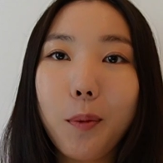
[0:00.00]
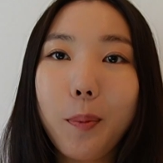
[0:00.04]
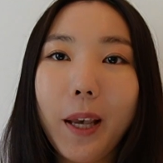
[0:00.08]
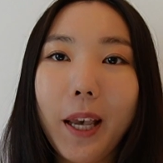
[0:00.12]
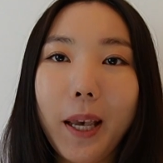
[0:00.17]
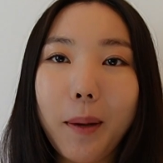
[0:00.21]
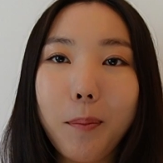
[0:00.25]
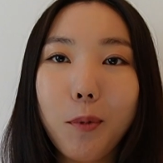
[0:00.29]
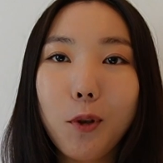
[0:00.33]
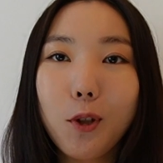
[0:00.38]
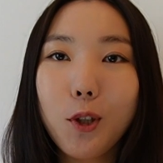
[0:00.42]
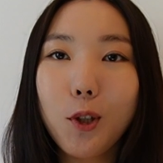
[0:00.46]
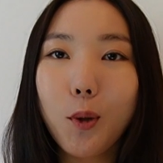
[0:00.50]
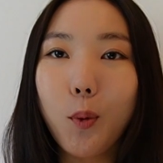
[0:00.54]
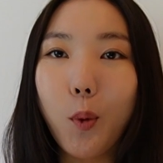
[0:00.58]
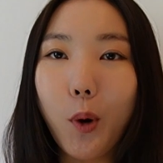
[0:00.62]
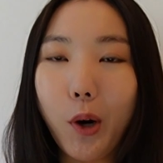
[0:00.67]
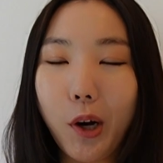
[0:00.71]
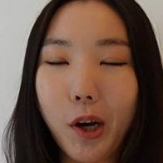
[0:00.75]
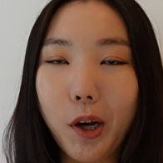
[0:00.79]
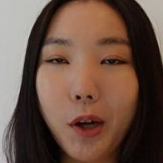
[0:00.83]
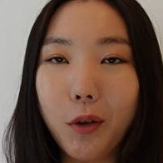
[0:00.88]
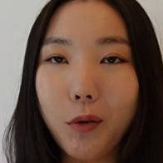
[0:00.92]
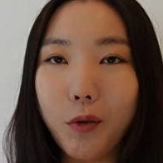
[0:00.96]
be able to
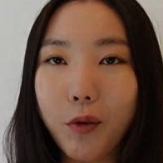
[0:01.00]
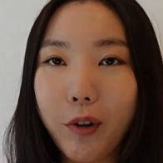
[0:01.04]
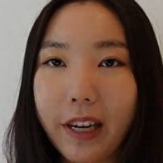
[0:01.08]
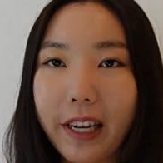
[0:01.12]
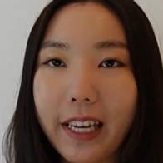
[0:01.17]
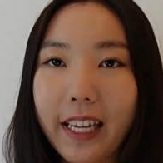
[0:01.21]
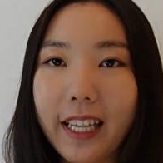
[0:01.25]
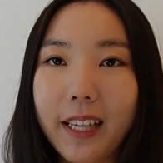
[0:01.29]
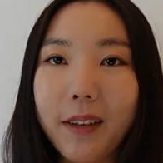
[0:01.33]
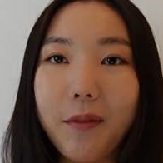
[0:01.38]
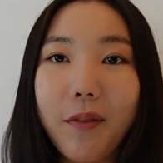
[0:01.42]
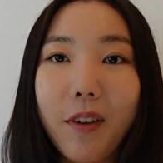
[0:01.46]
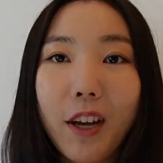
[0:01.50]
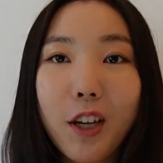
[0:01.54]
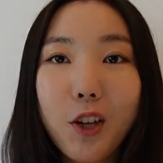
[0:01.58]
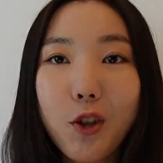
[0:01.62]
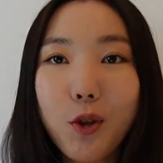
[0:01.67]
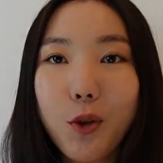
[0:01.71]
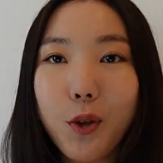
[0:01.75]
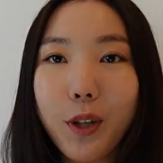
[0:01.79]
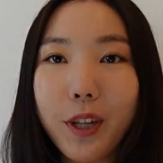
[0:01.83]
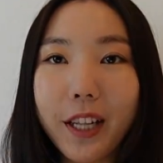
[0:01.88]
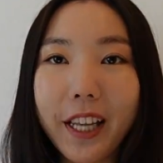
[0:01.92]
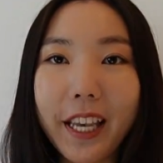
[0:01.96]
work on grading
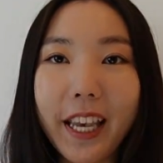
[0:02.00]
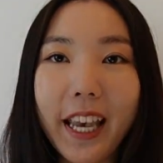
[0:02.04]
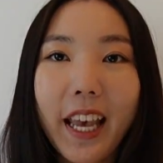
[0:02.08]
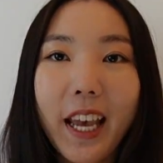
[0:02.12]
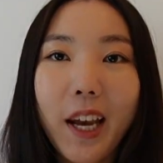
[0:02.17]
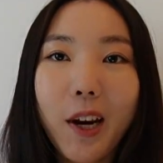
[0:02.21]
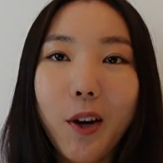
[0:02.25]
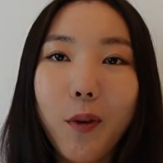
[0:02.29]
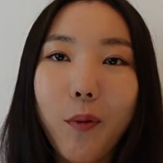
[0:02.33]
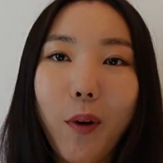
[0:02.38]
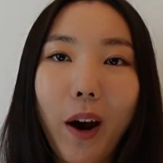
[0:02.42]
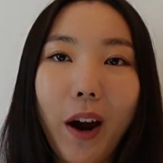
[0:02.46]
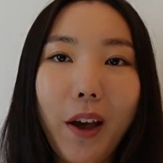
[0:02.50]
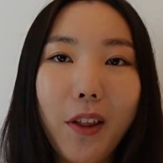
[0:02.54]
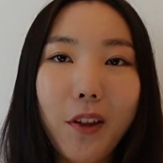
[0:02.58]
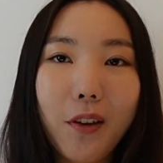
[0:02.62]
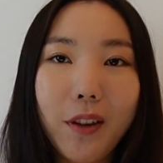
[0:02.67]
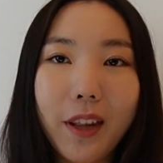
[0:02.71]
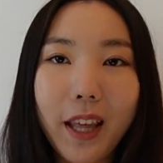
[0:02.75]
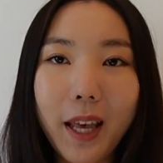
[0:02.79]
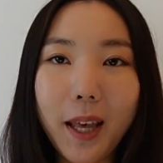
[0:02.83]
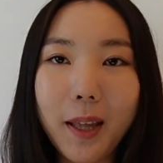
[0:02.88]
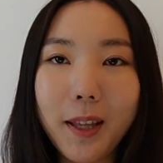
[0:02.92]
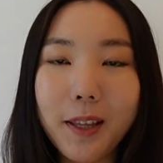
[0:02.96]
eventually rather
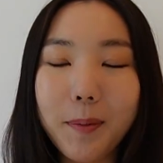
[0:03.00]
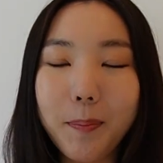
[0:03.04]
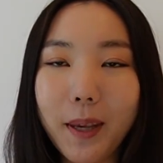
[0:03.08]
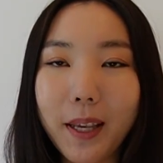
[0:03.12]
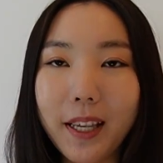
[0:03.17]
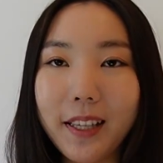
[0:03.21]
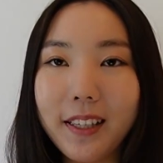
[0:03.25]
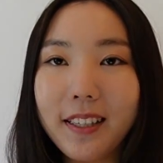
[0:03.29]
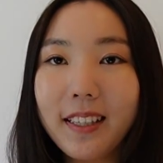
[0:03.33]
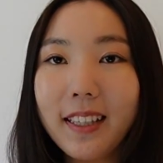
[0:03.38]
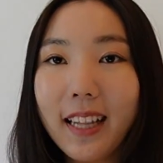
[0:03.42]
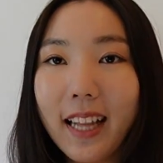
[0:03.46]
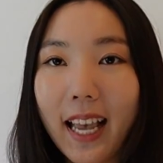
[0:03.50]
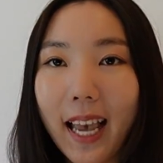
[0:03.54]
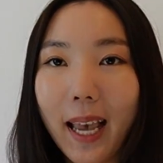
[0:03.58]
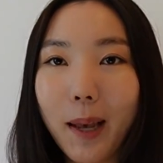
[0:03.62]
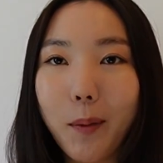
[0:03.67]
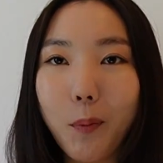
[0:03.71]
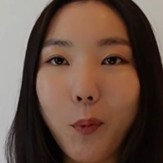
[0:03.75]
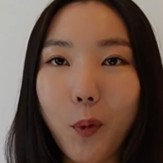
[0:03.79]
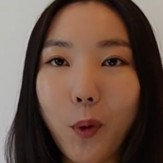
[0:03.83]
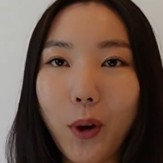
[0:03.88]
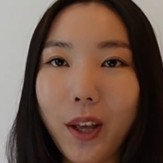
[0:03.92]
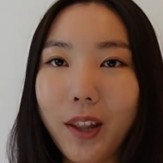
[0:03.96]
than being
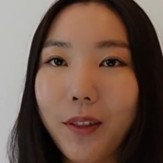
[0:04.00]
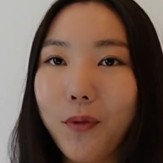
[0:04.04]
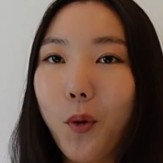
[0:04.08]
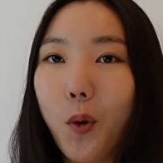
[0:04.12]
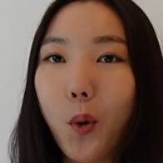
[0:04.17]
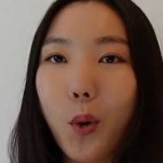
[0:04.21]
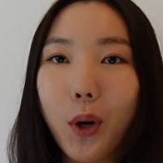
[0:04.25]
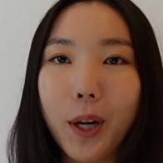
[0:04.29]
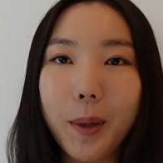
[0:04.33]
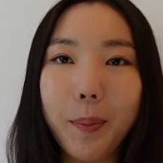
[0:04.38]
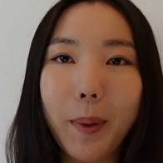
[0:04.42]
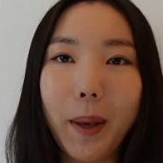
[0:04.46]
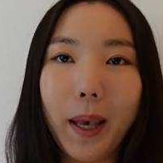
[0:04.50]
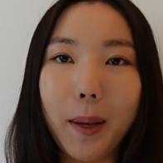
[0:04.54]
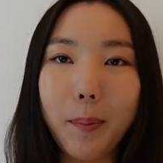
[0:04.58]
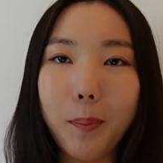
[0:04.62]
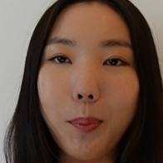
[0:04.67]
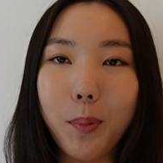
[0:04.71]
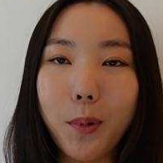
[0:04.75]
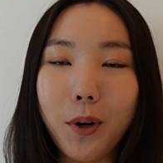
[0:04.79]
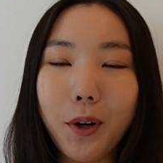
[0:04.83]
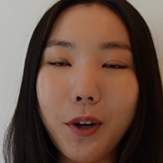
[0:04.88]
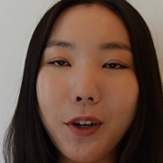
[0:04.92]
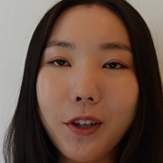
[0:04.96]
slammed with 40
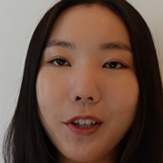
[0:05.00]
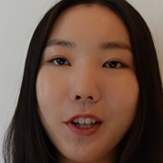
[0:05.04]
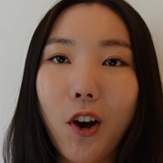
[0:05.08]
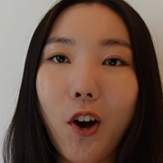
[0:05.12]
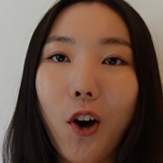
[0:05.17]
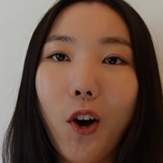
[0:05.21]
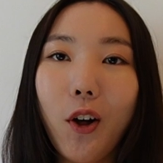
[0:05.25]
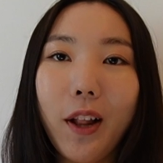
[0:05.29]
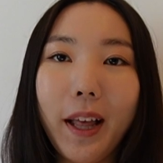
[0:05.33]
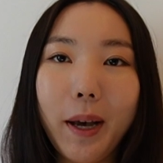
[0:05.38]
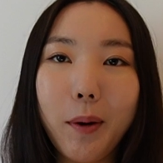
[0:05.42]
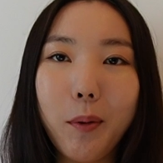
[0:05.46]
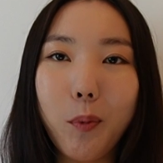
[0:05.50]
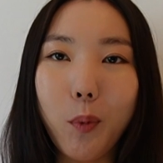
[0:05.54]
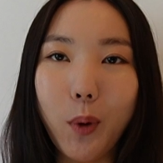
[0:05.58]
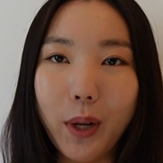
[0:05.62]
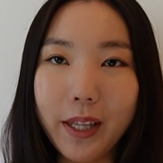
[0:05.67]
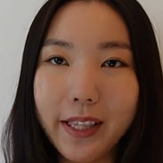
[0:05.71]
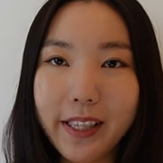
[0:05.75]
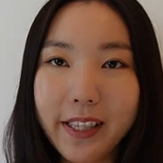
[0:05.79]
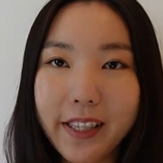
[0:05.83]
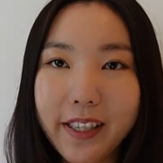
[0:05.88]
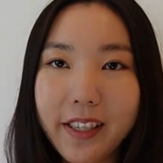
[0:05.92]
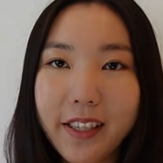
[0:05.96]
papers all at
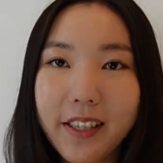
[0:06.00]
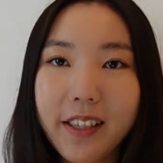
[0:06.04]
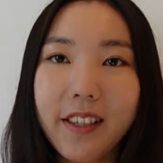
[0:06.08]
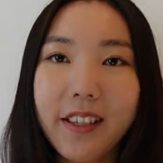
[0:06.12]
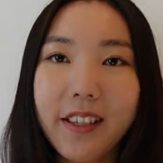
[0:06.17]
once.